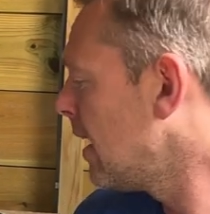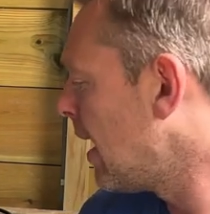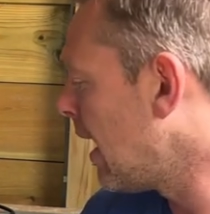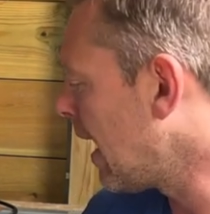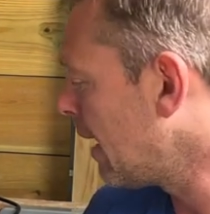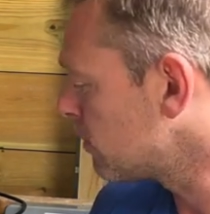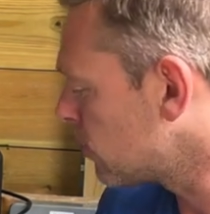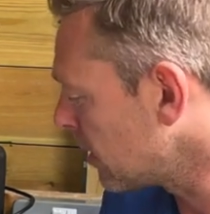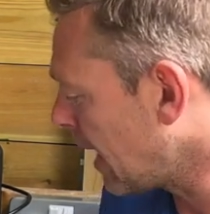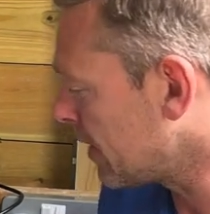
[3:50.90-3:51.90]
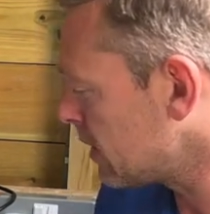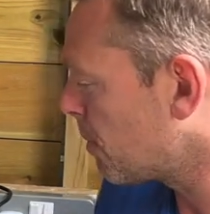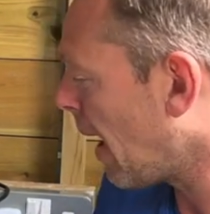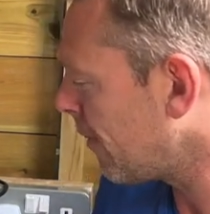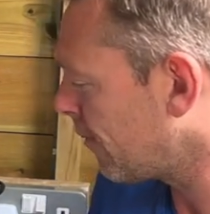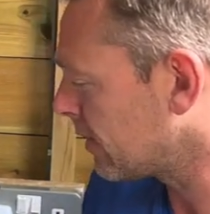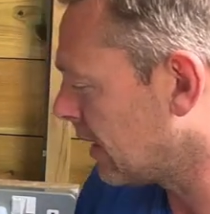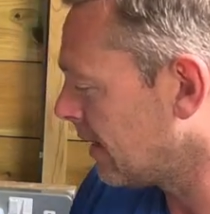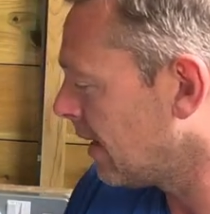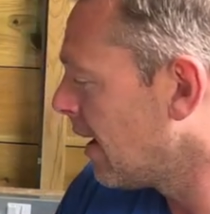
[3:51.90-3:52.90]
Um, so yeah, this
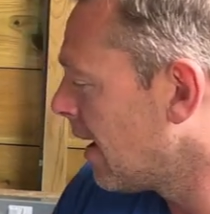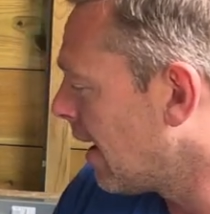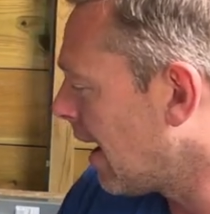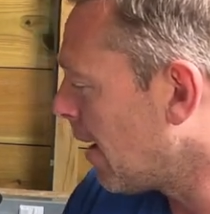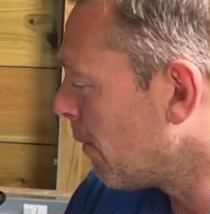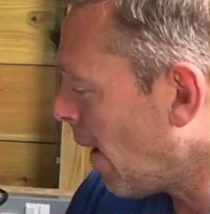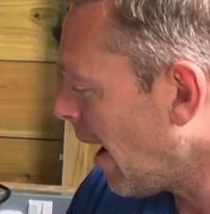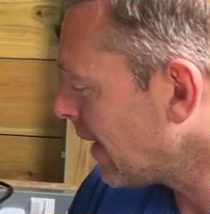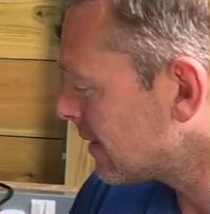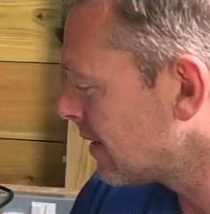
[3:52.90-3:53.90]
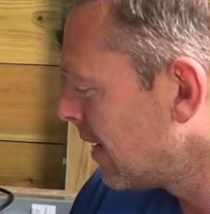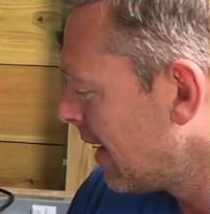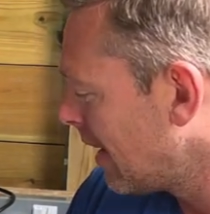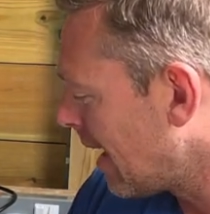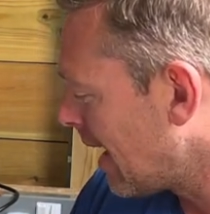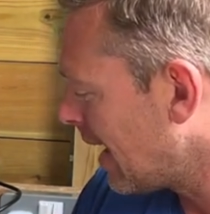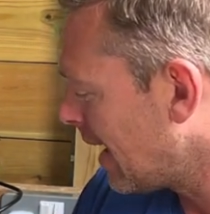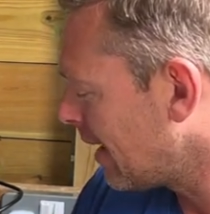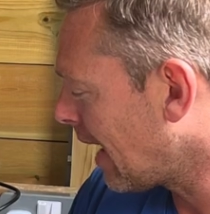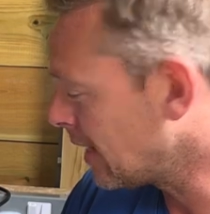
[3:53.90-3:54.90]
perfectly uh, works.
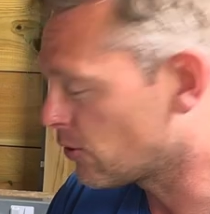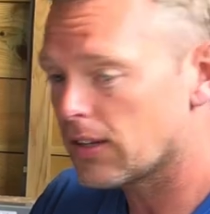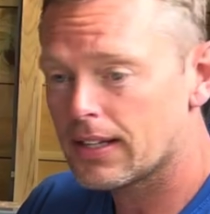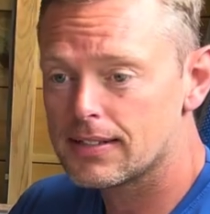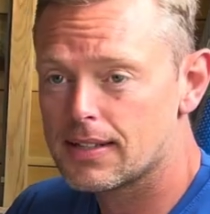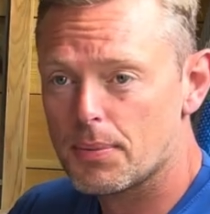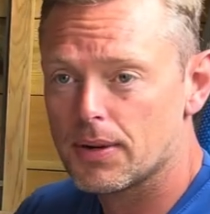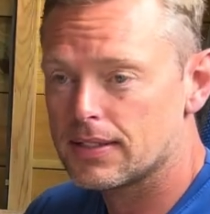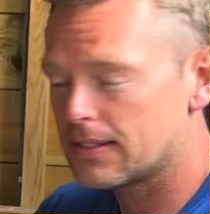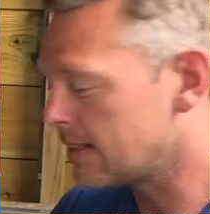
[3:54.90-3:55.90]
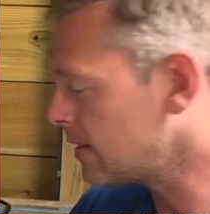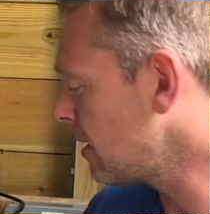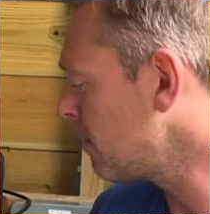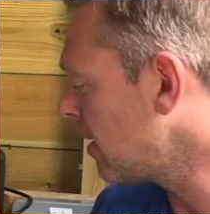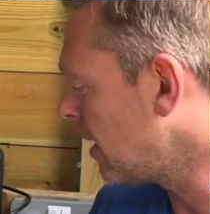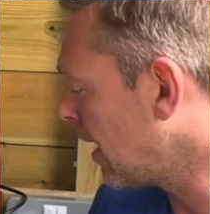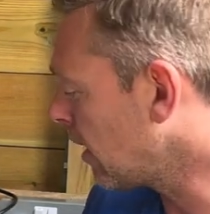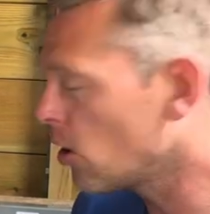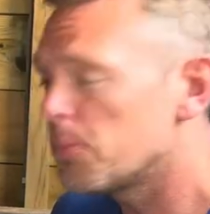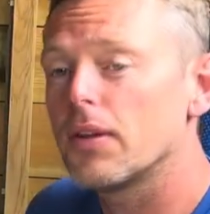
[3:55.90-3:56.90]
Uh, hydraulically separates the system, uh, a
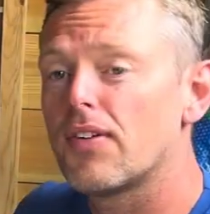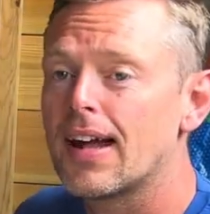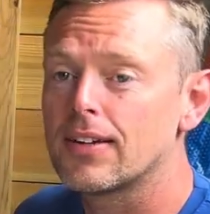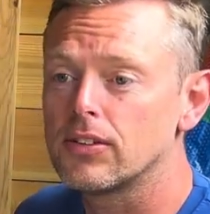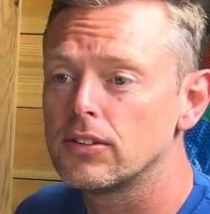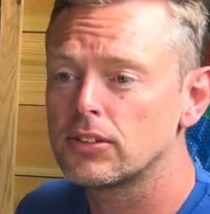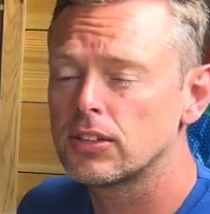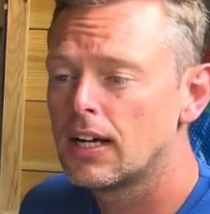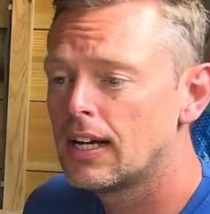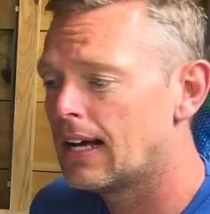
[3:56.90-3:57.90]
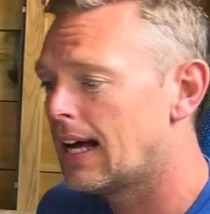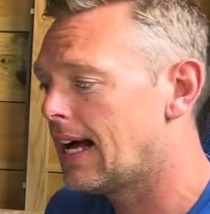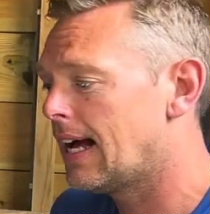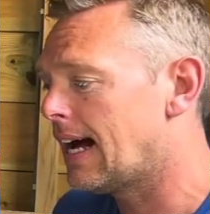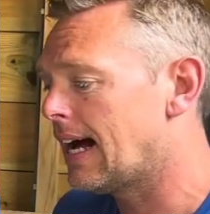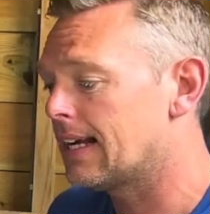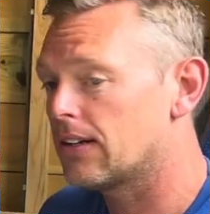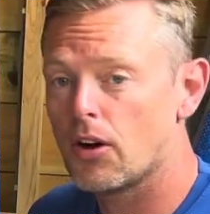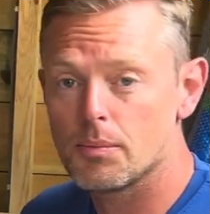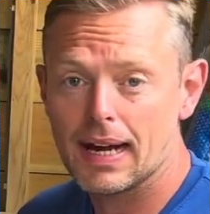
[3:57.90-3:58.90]
couple of handles, uh, and
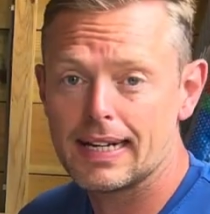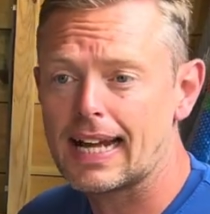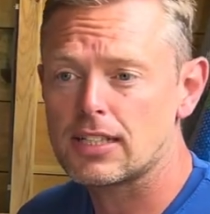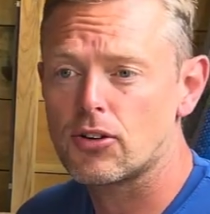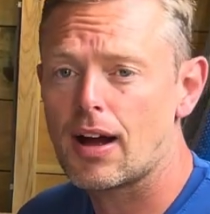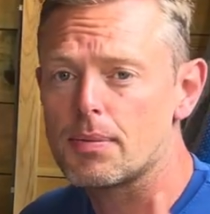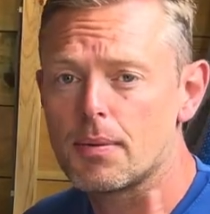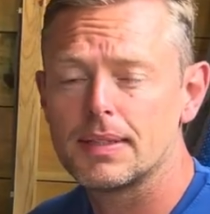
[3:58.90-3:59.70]
on my Onecta app, on my